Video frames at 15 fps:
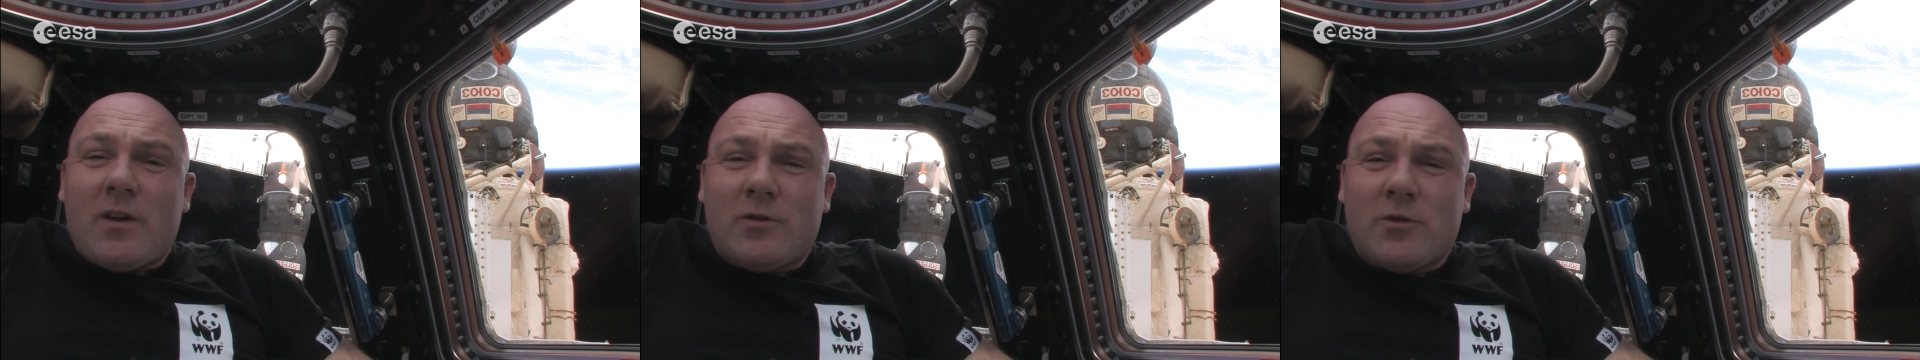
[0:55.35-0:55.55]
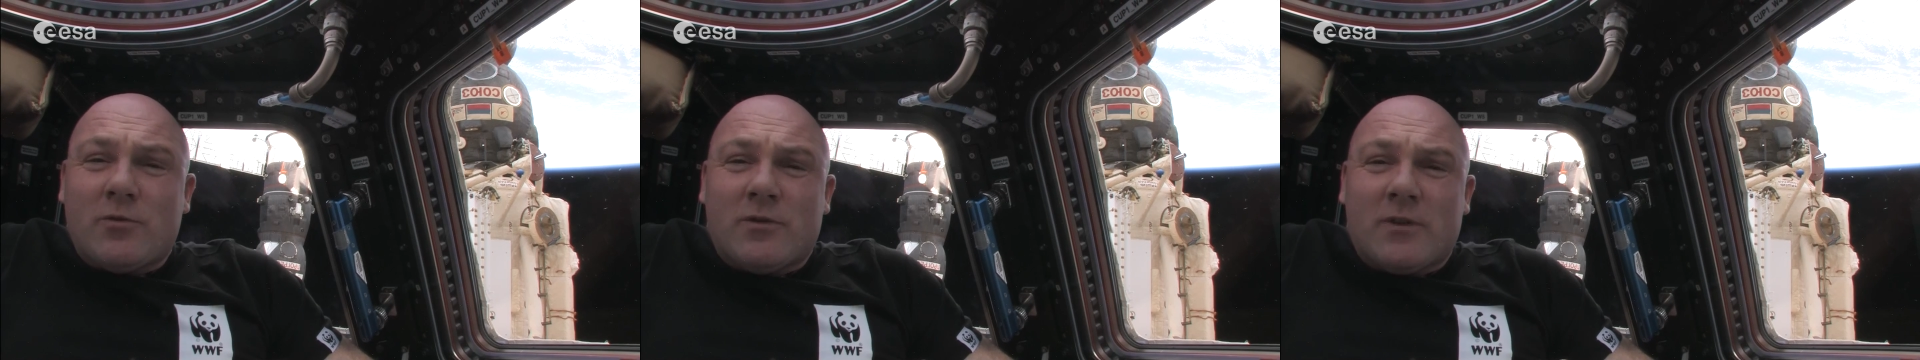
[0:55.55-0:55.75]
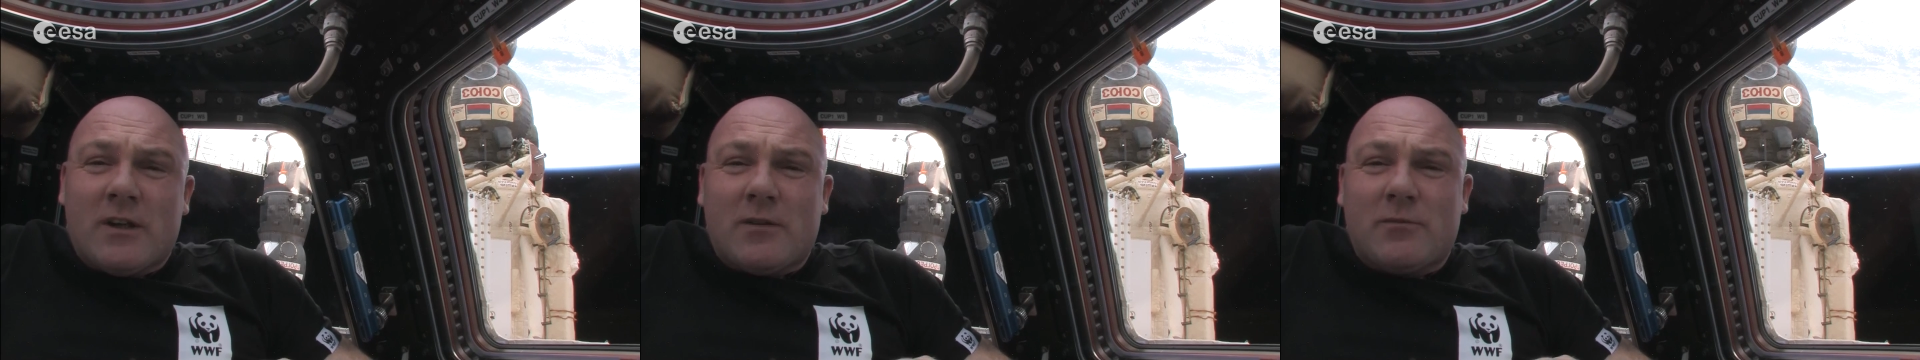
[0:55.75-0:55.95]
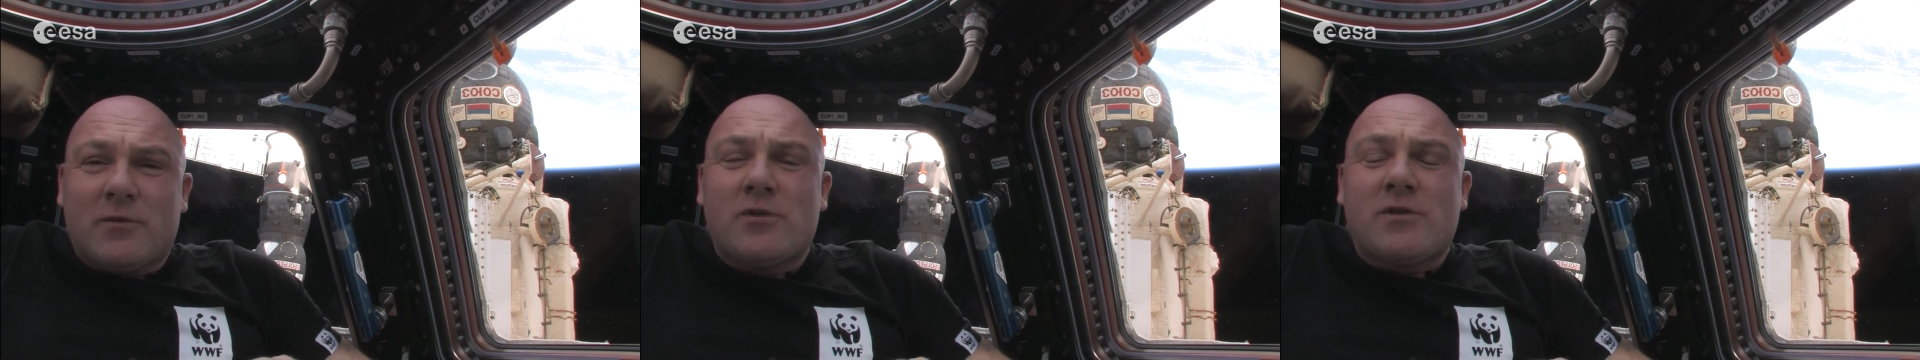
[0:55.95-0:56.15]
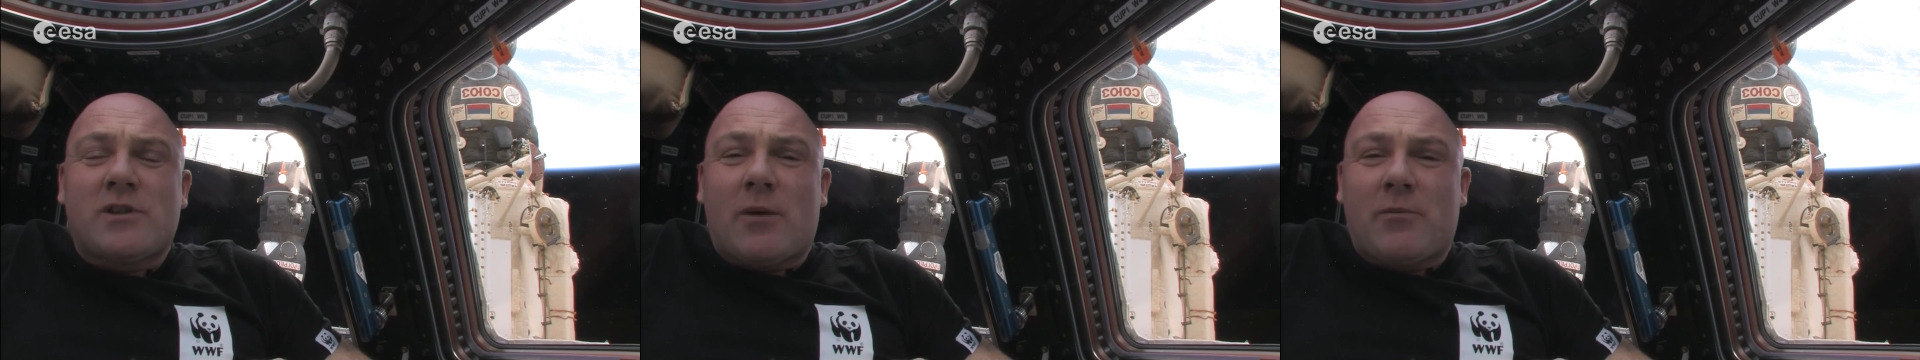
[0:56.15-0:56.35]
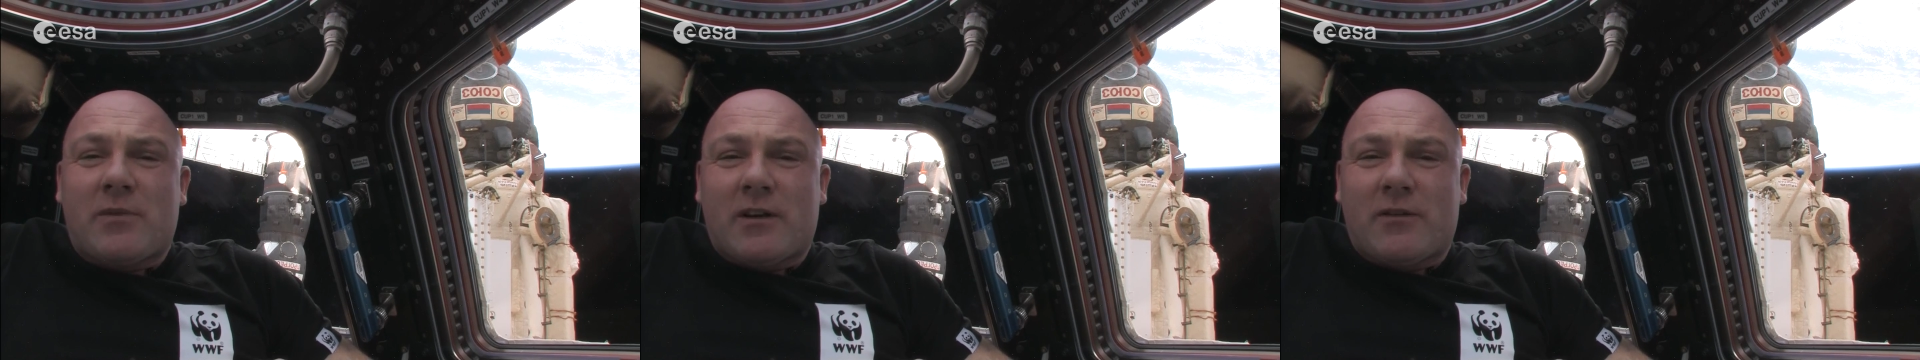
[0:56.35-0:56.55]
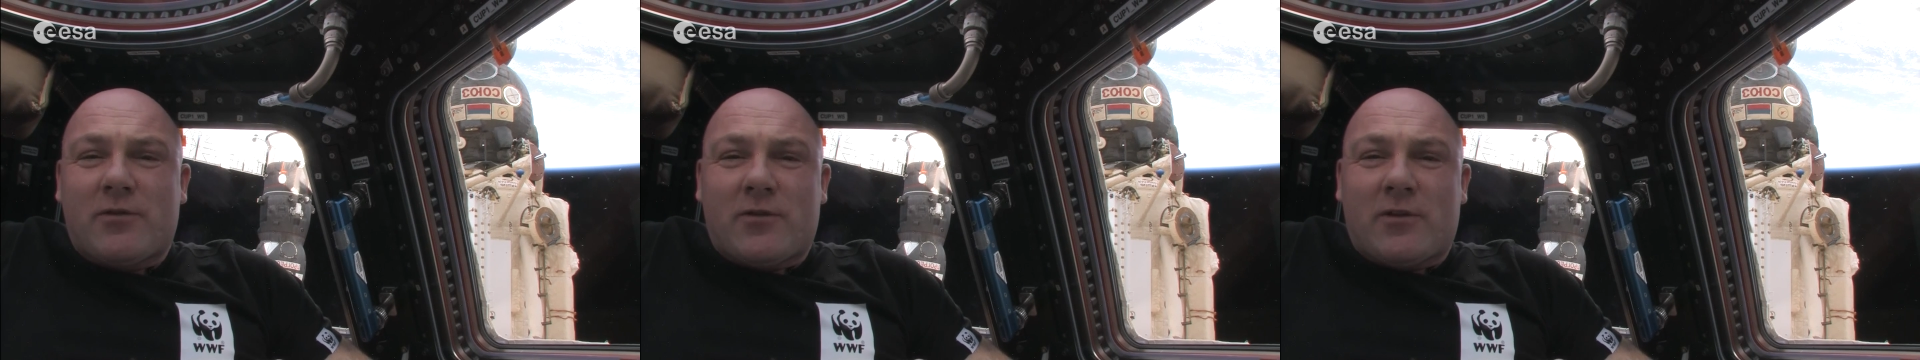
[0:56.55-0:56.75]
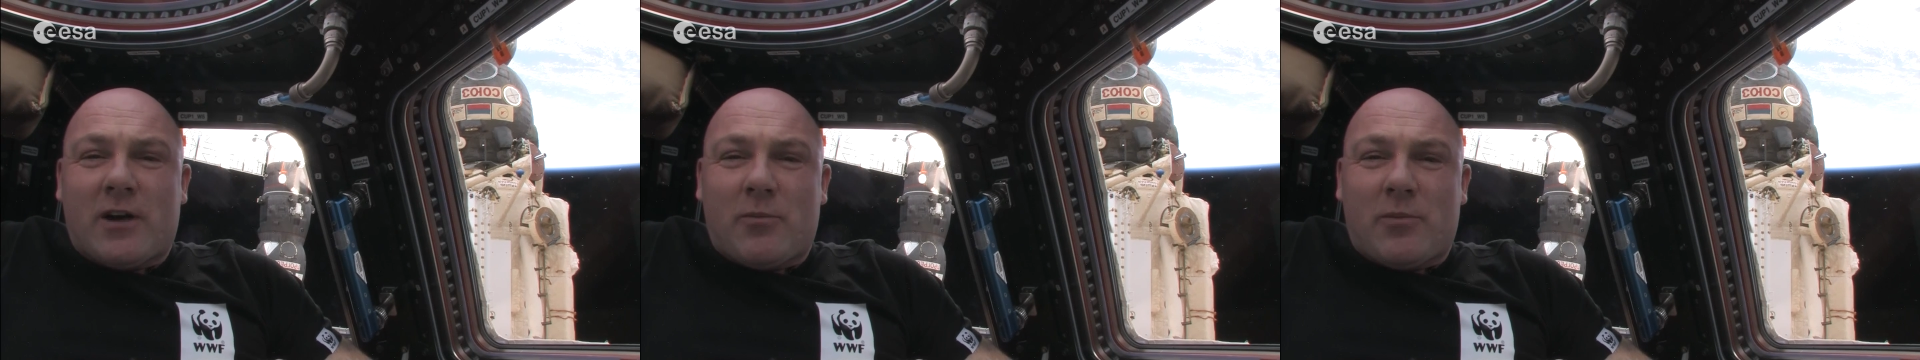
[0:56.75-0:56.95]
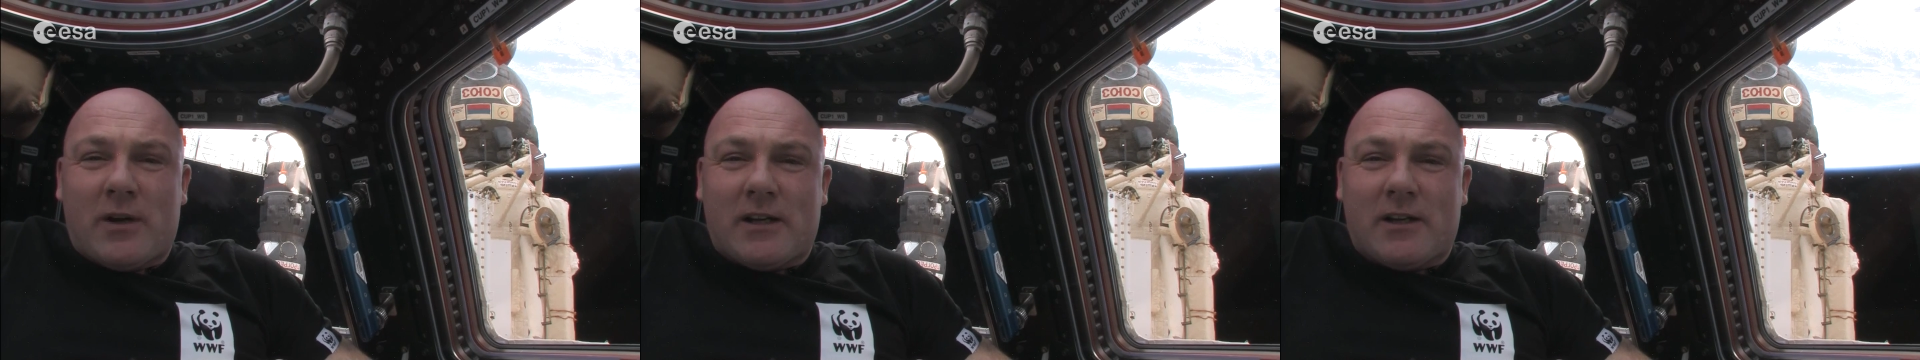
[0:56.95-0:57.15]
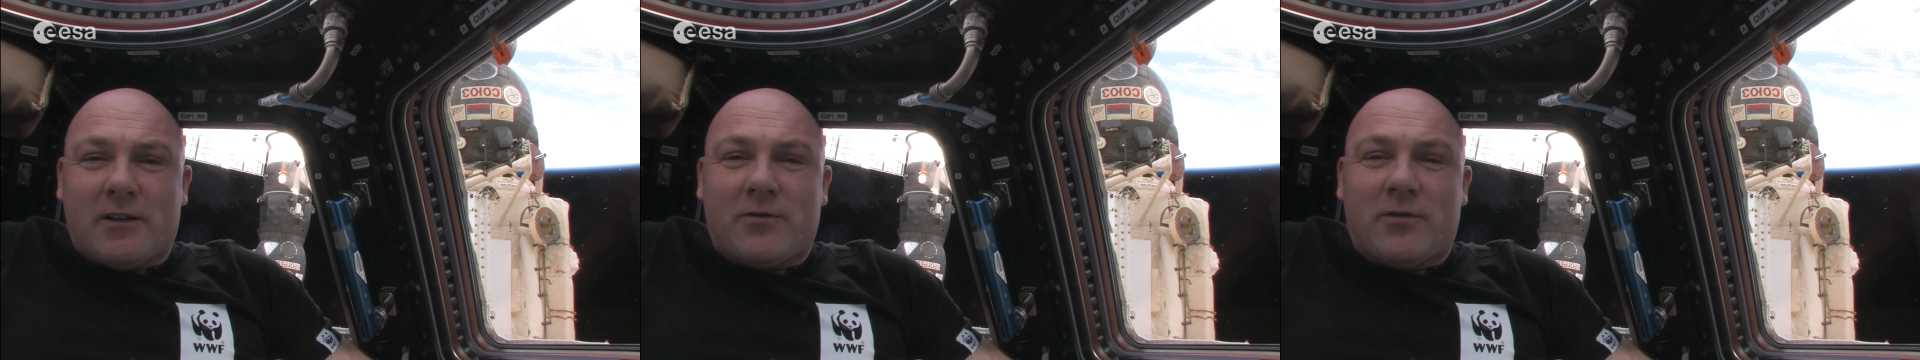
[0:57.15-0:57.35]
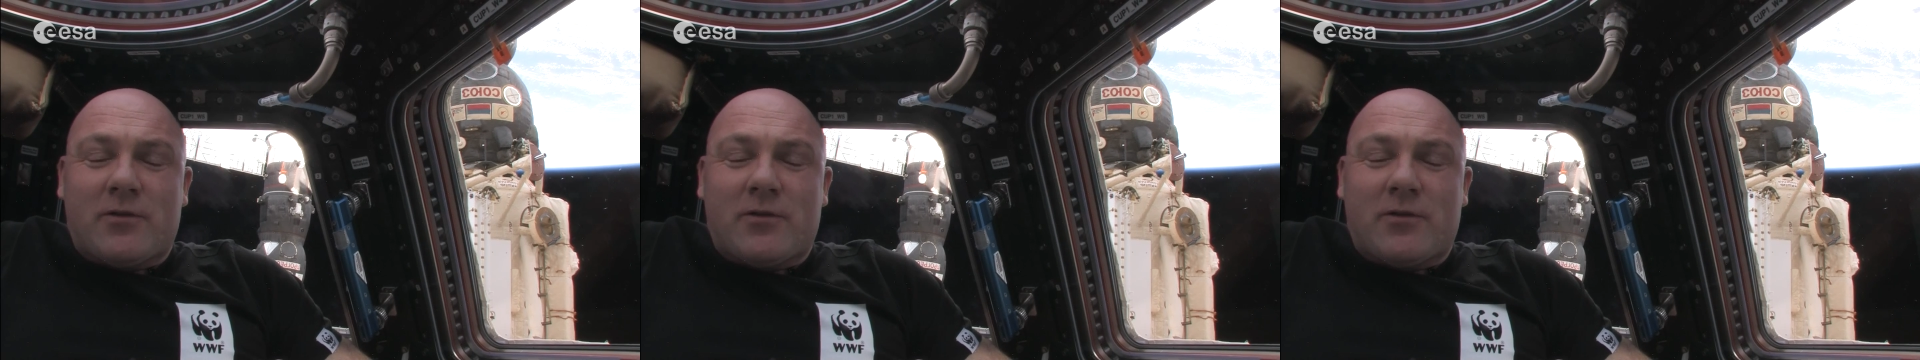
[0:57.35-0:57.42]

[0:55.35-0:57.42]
to do something for our planet,